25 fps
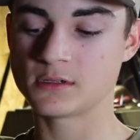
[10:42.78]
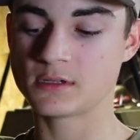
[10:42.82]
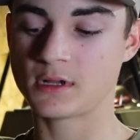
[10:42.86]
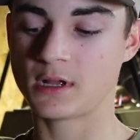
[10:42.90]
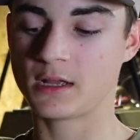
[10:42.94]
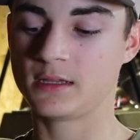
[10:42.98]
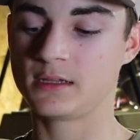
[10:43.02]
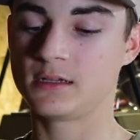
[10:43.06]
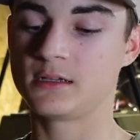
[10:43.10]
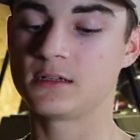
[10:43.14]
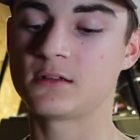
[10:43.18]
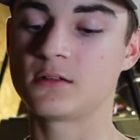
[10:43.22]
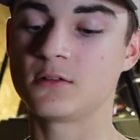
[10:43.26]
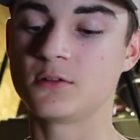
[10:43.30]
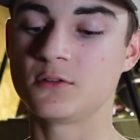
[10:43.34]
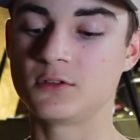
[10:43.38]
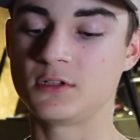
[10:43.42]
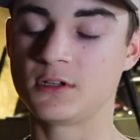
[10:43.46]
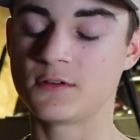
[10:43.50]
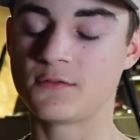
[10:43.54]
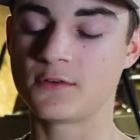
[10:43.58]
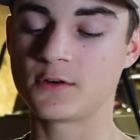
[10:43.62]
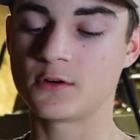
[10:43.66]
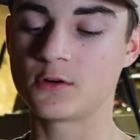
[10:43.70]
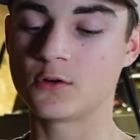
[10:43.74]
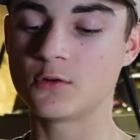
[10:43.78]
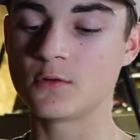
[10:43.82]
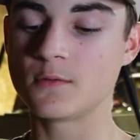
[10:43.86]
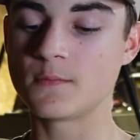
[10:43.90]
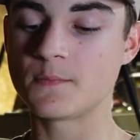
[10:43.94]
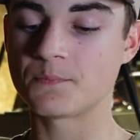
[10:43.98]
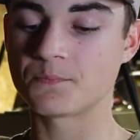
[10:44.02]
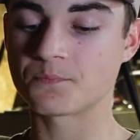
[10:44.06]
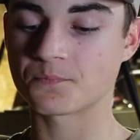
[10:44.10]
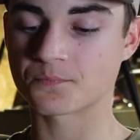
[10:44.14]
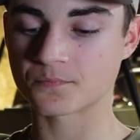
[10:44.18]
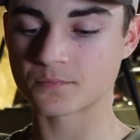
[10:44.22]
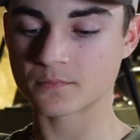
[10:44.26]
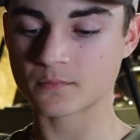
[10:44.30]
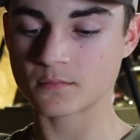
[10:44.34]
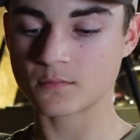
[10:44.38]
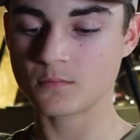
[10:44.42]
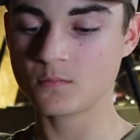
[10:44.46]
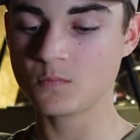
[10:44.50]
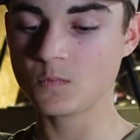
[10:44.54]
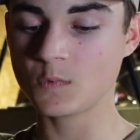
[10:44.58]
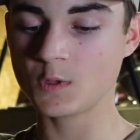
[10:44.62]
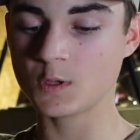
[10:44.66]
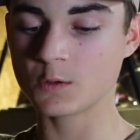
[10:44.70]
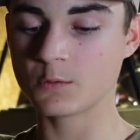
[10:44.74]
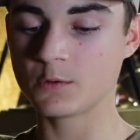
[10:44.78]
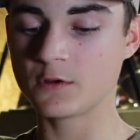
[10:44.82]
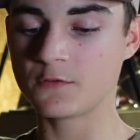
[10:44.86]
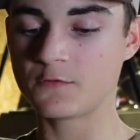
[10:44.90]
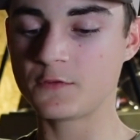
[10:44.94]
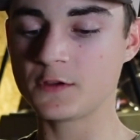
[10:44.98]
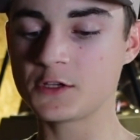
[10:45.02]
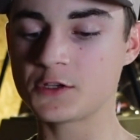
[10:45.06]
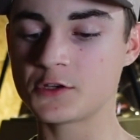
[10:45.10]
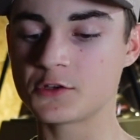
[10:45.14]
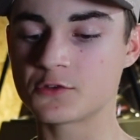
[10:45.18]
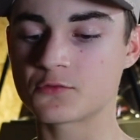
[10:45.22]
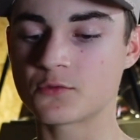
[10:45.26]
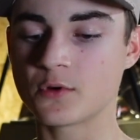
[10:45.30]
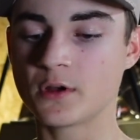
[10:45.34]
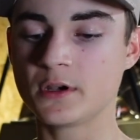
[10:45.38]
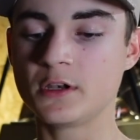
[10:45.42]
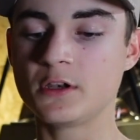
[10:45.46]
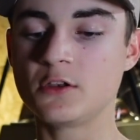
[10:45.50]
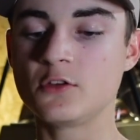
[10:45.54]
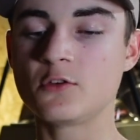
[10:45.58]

think it's a little difficult. When a fish is running,